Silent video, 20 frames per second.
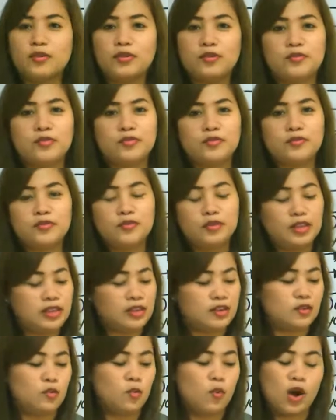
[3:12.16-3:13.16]
or
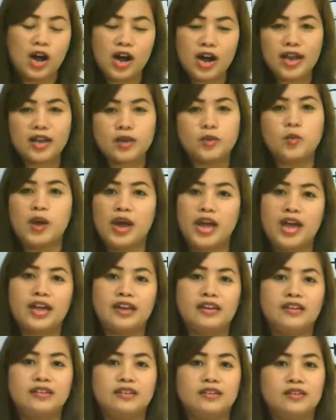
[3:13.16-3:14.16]
like why,
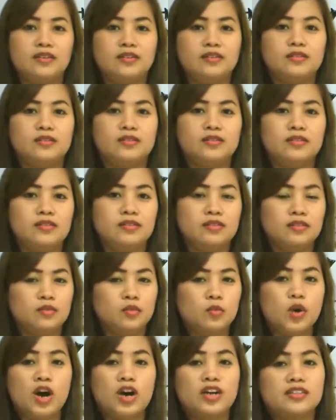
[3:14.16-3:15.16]
when,
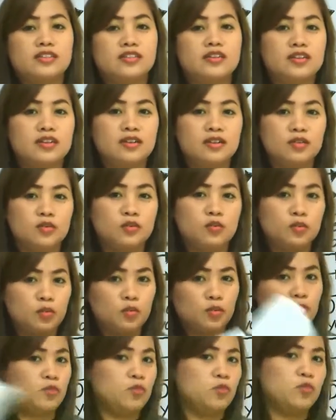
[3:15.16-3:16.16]
what,
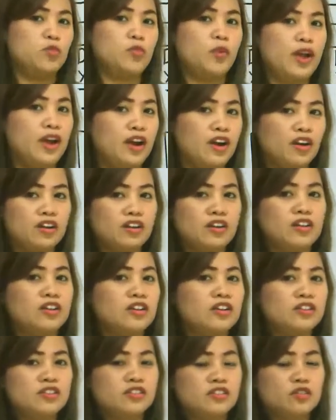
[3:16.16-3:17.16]
where.
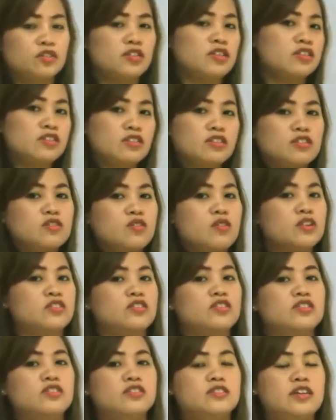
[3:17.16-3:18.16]
So these are the
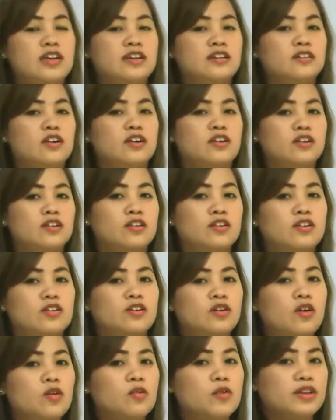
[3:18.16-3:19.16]
questions that are
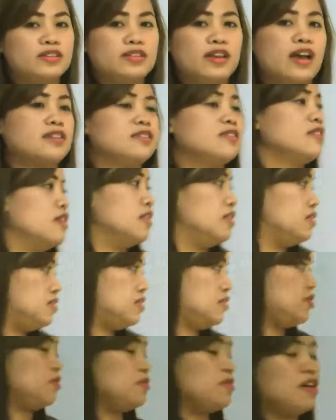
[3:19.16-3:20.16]
always asked in
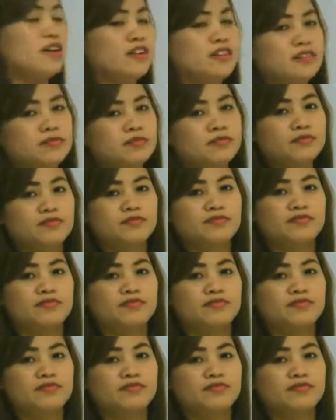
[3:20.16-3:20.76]
this cue card.